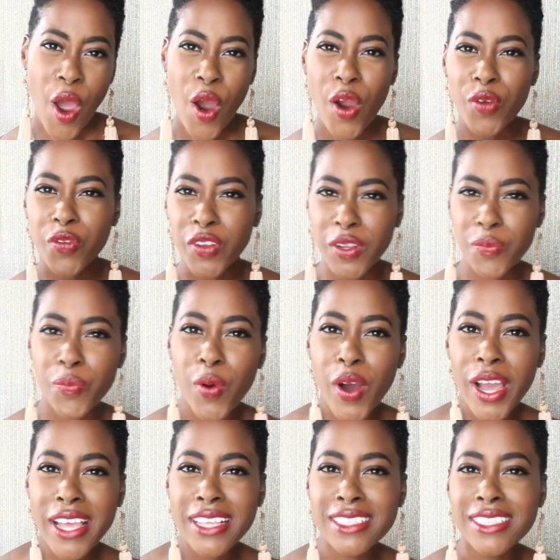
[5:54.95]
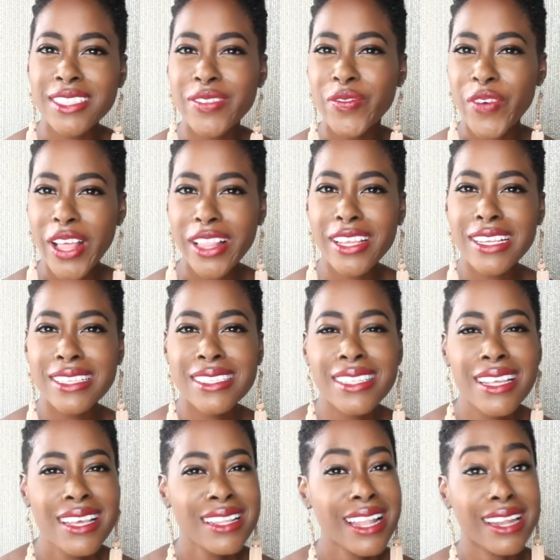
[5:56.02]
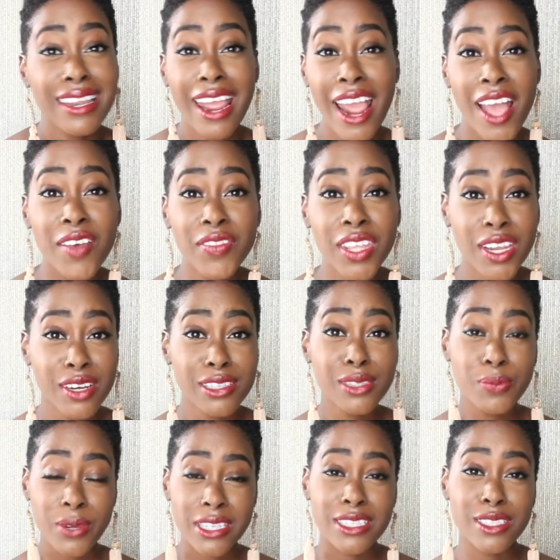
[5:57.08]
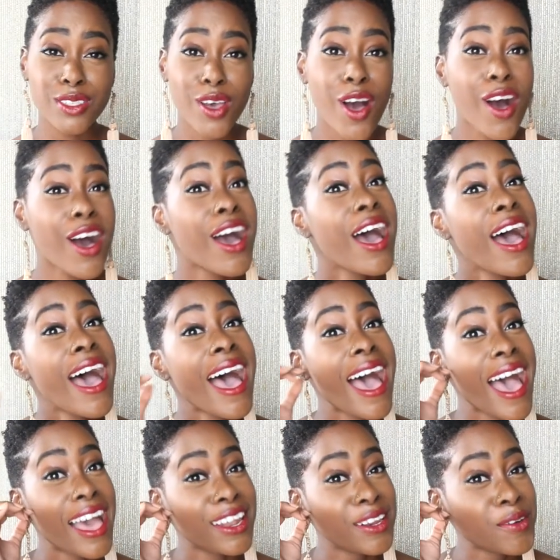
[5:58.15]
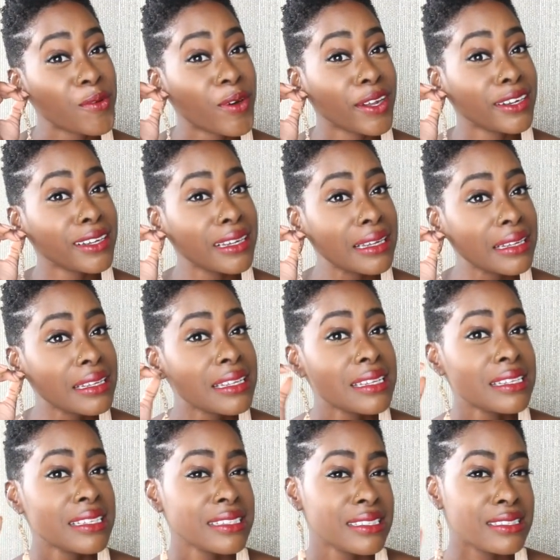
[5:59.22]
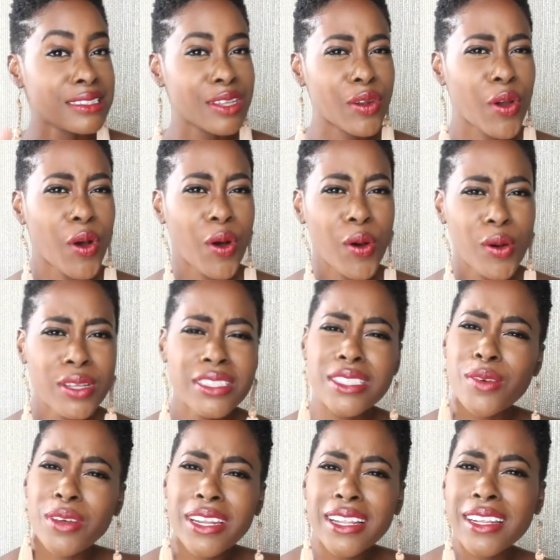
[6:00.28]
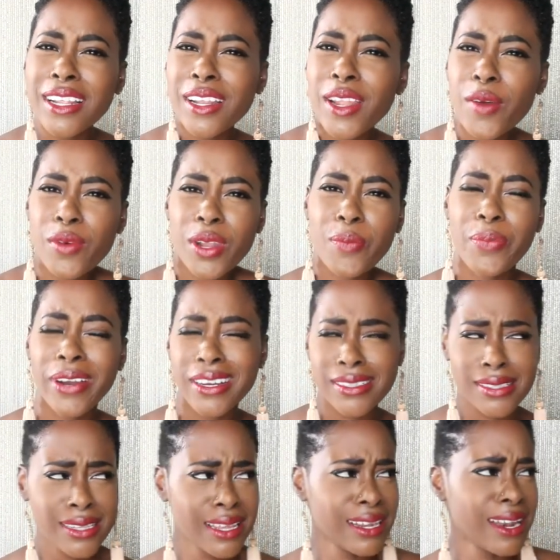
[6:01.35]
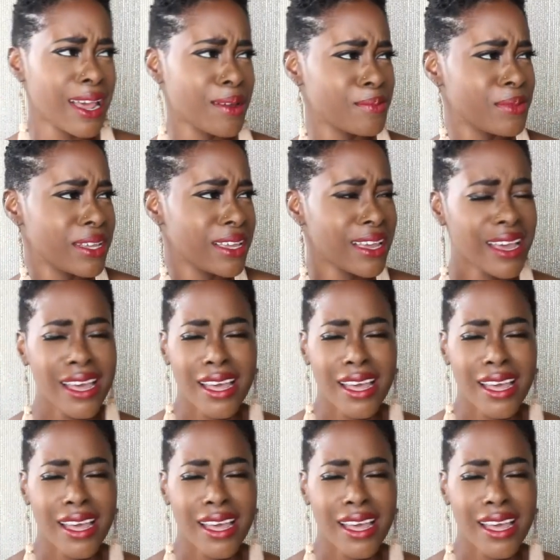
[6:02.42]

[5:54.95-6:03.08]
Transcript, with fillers: Or for the boys, the fellas that they have the ears pierced at all and they wanna, you know, see what it look like with a piercing and be